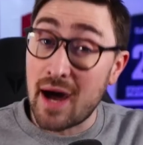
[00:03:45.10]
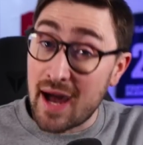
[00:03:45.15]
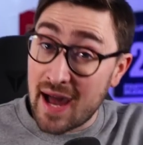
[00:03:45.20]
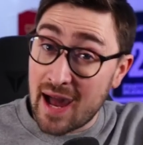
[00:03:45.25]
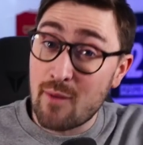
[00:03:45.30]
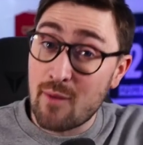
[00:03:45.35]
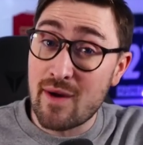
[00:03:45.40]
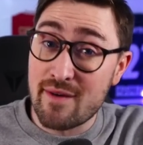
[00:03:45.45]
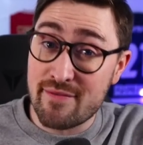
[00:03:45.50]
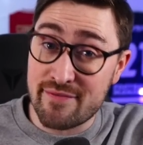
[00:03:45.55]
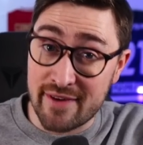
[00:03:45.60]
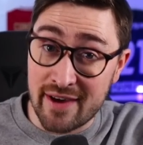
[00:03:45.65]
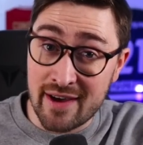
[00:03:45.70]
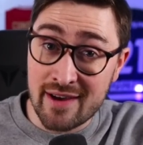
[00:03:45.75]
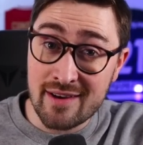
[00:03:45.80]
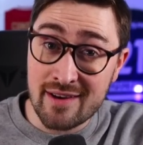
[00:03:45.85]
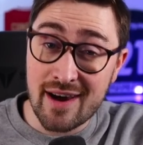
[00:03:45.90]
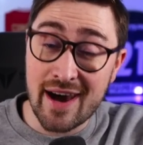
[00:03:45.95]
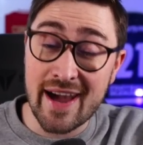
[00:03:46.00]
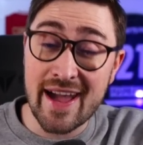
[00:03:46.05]
however,
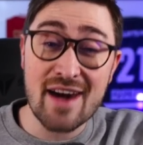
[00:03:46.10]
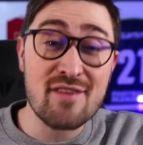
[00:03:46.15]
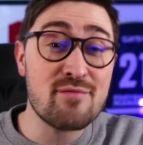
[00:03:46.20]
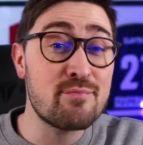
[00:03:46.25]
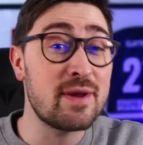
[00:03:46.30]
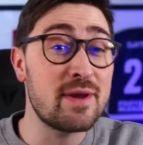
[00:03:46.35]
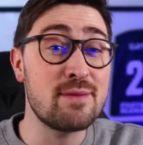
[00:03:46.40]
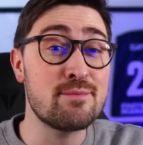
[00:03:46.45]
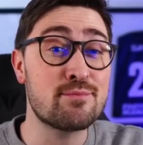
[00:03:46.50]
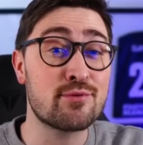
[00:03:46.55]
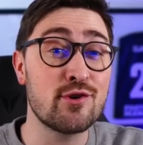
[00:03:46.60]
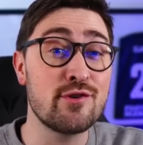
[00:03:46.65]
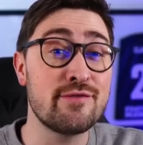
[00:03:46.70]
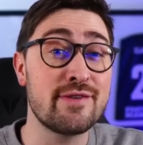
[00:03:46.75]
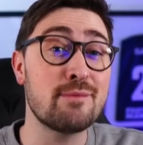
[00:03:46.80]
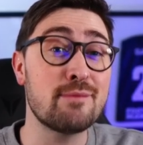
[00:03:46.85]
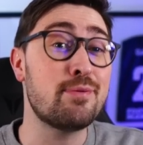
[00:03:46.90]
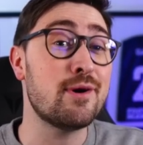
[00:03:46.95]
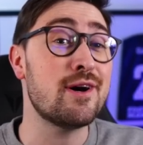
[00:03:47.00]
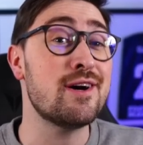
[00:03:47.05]
I have been improving
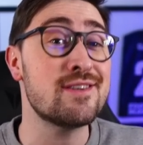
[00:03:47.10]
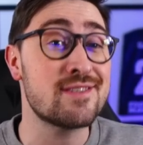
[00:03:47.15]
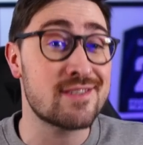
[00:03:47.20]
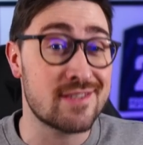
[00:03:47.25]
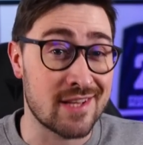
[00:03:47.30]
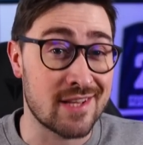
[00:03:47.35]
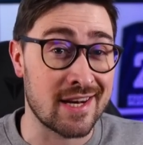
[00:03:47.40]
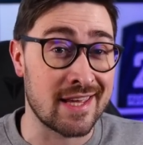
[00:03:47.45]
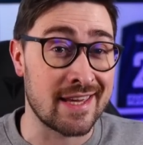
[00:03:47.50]
personally.